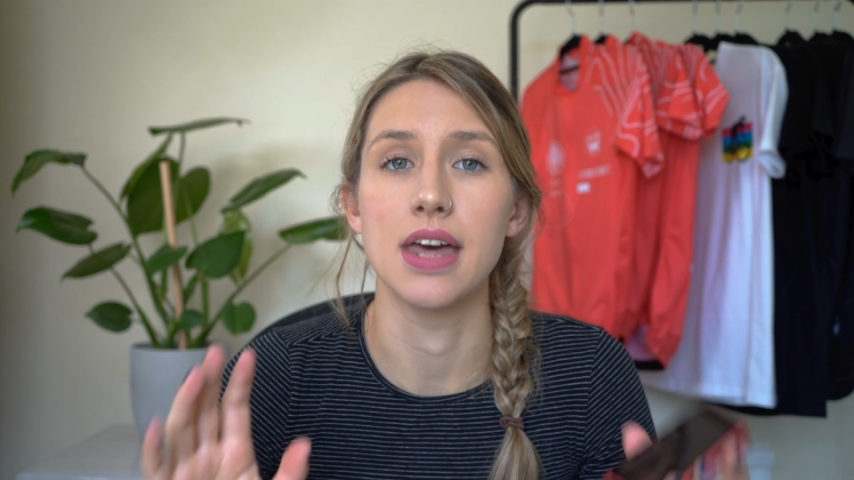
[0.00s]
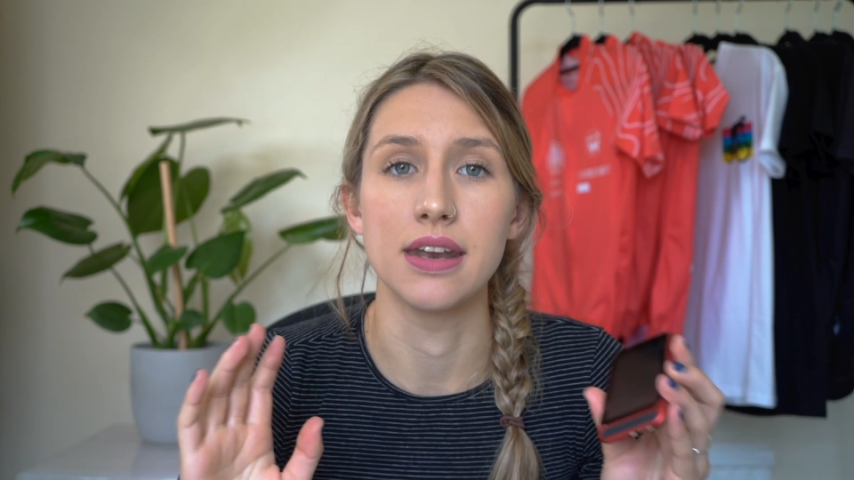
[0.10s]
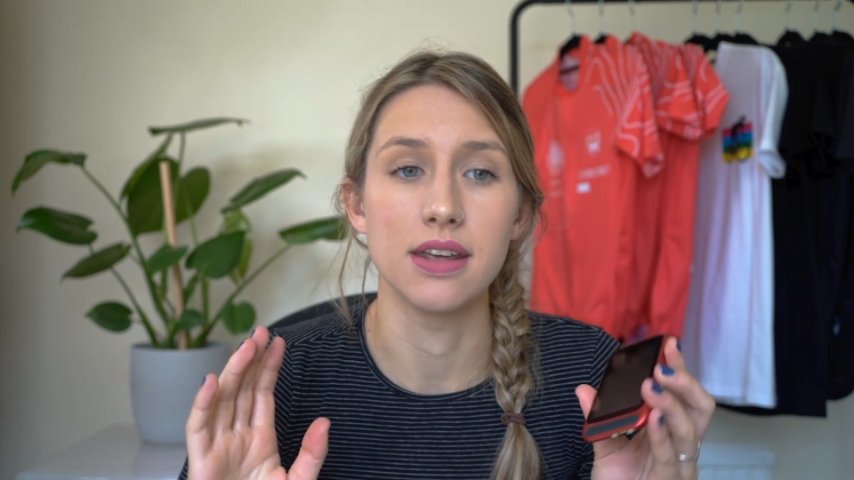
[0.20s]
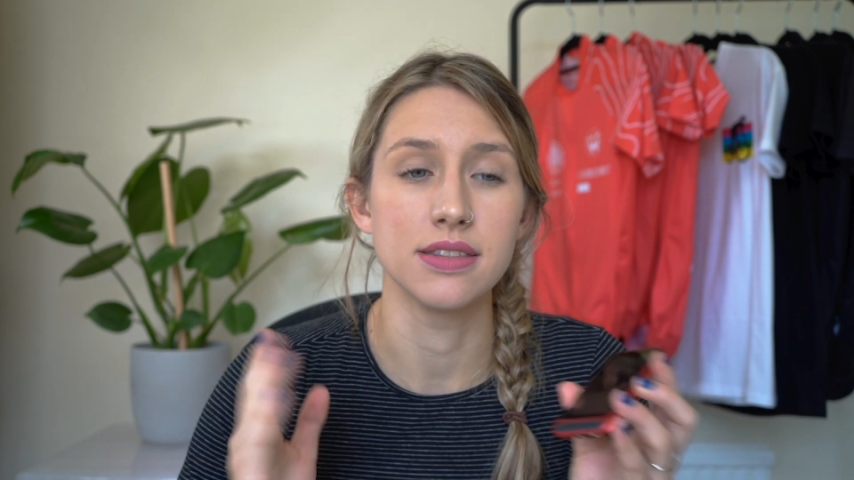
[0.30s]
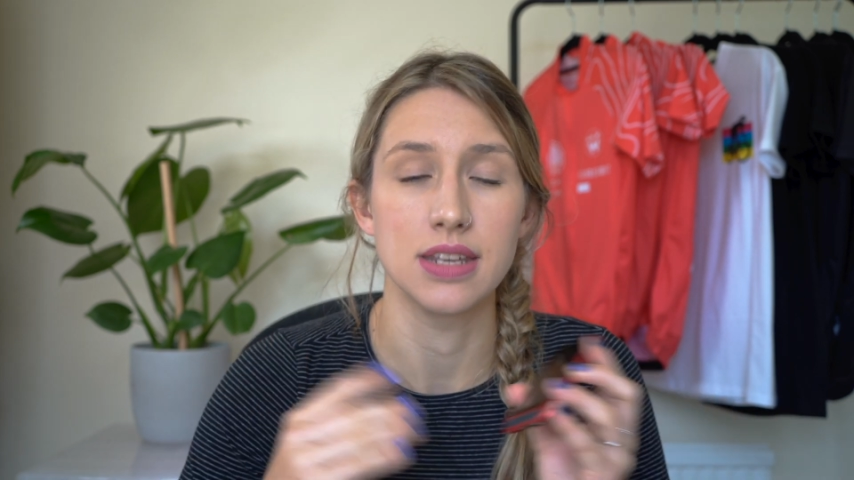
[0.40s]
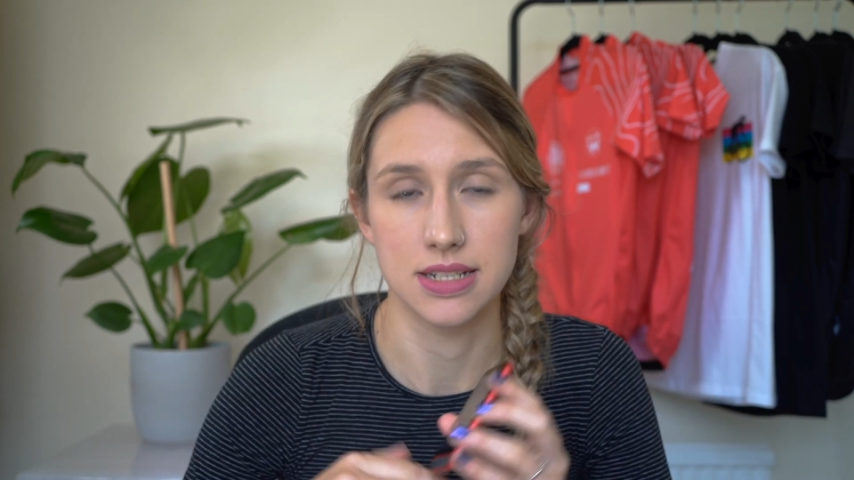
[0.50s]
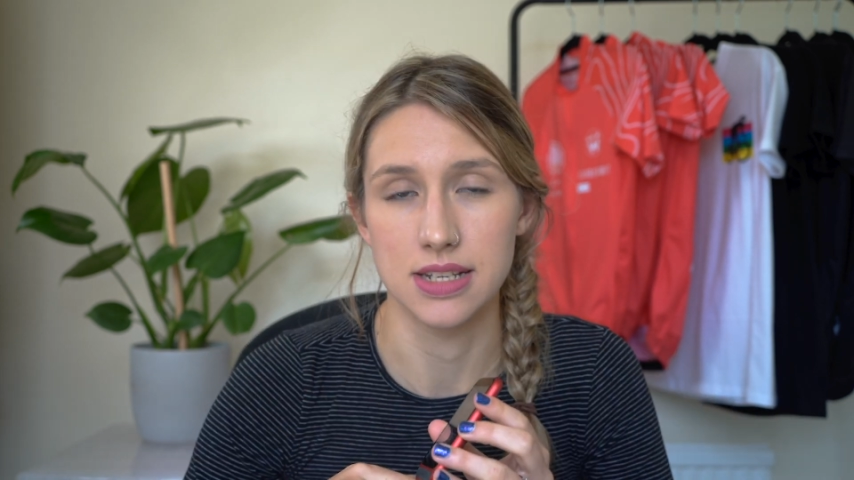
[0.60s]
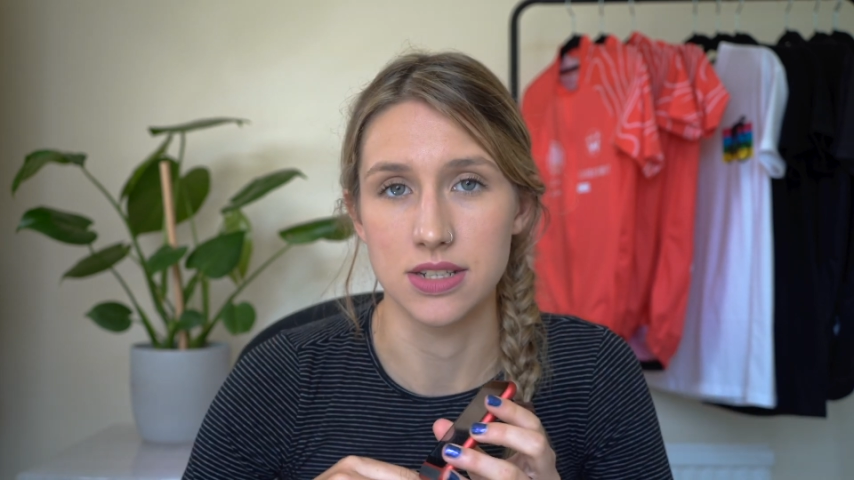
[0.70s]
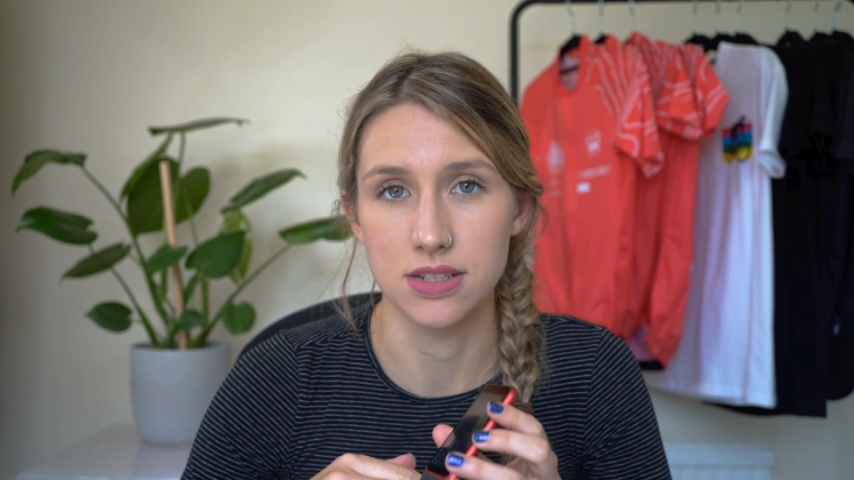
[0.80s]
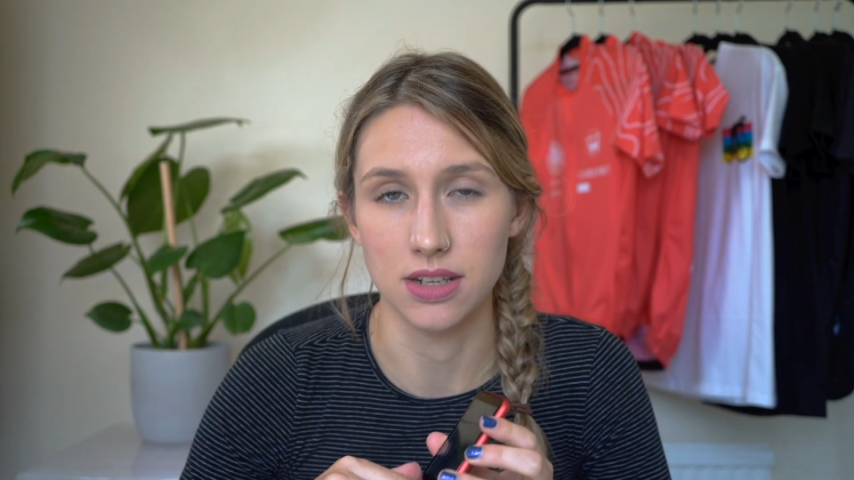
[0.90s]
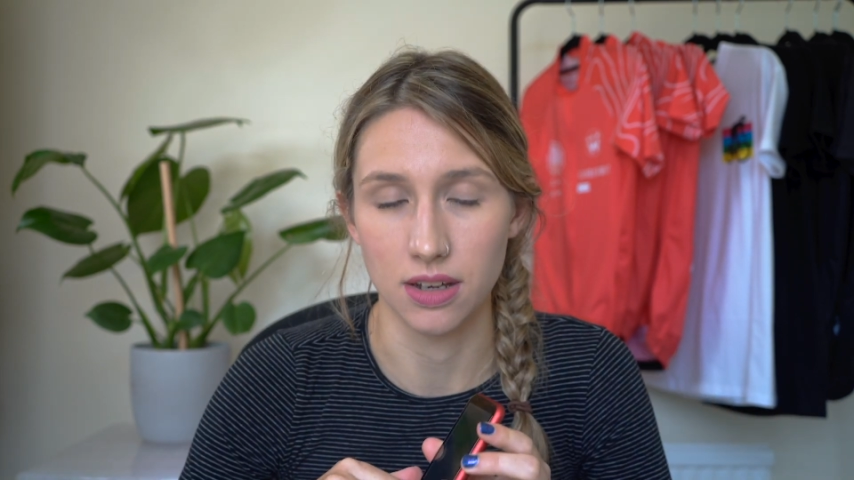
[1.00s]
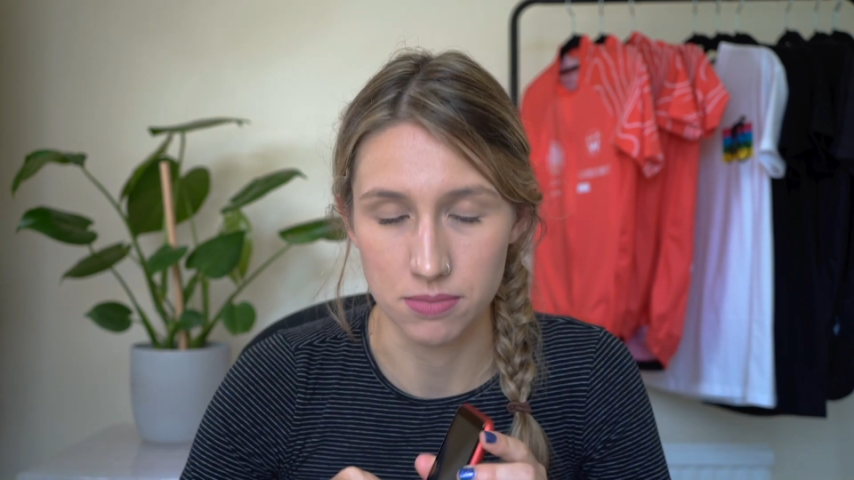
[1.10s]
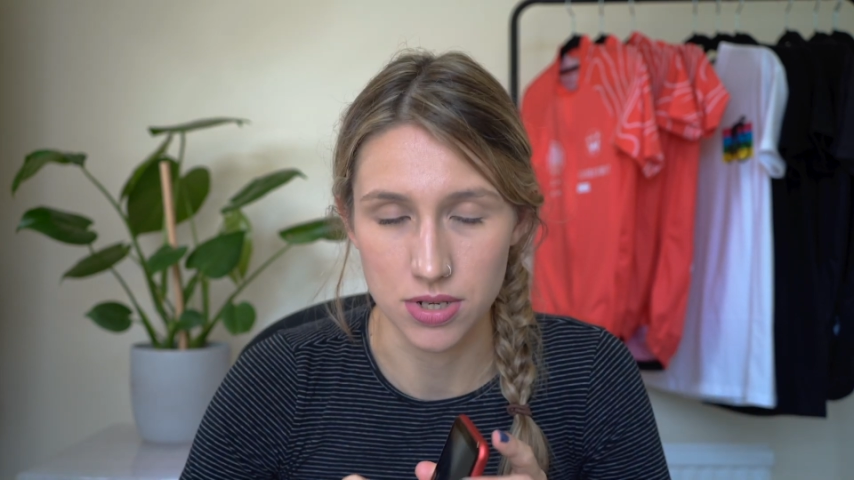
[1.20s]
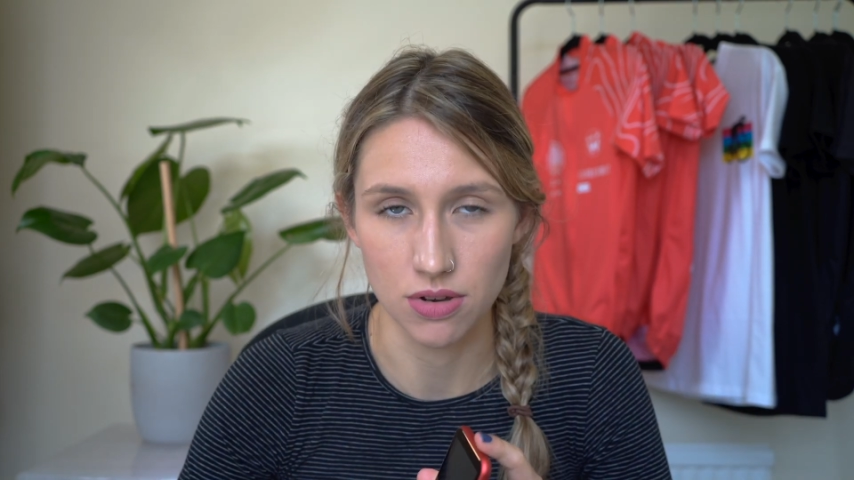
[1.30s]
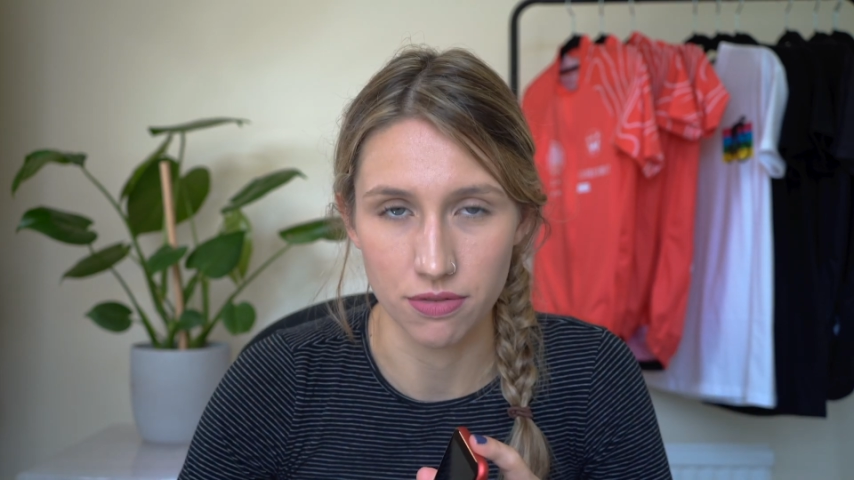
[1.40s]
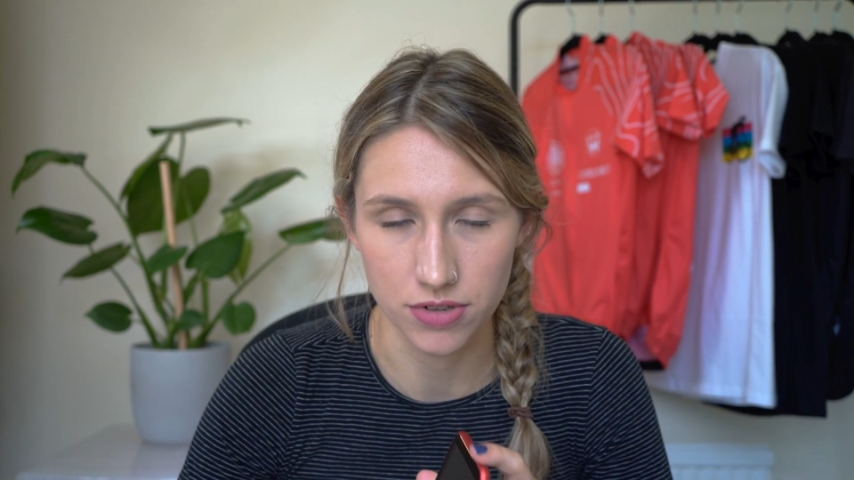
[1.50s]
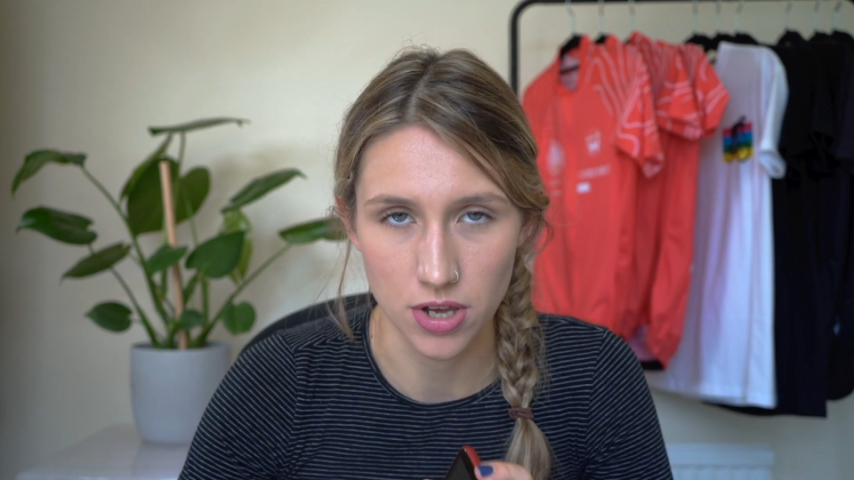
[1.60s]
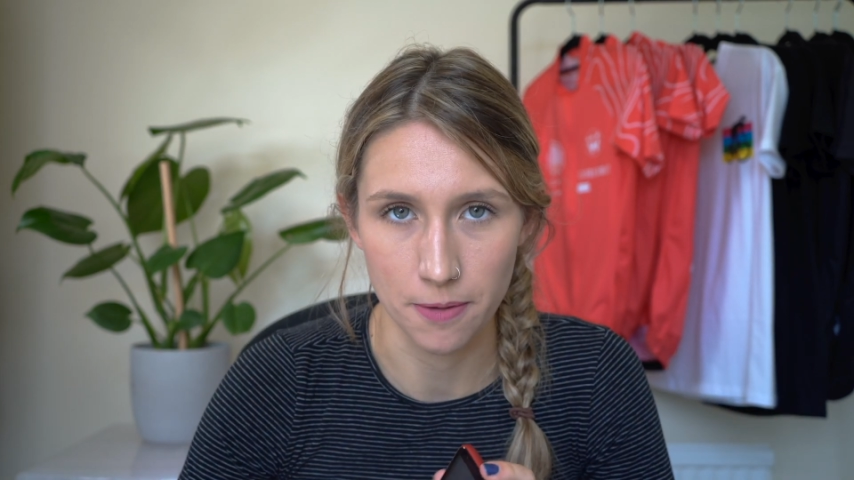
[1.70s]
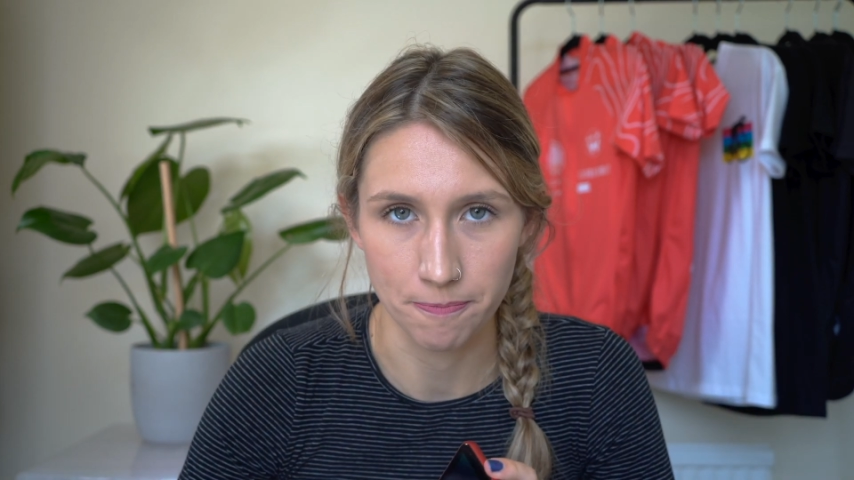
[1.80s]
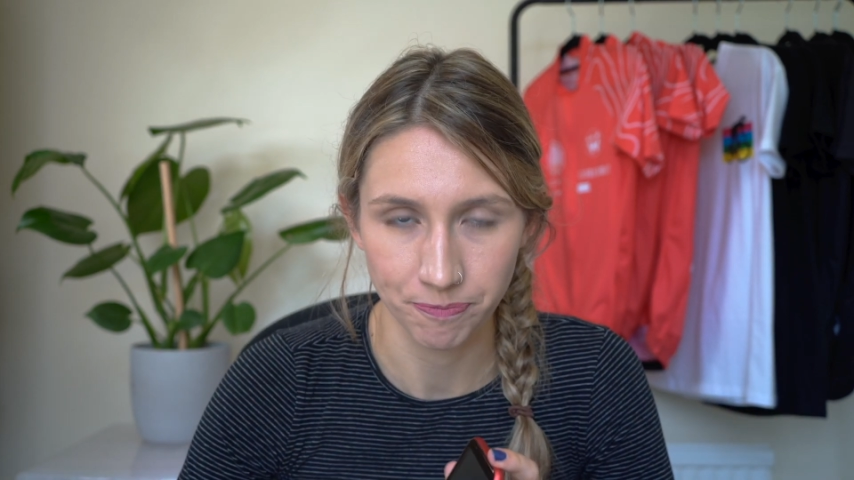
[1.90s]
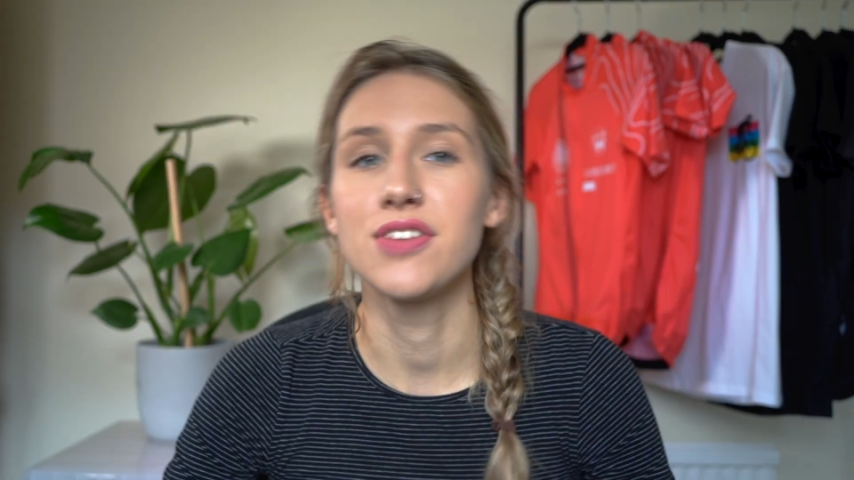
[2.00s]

then this is the computer for you.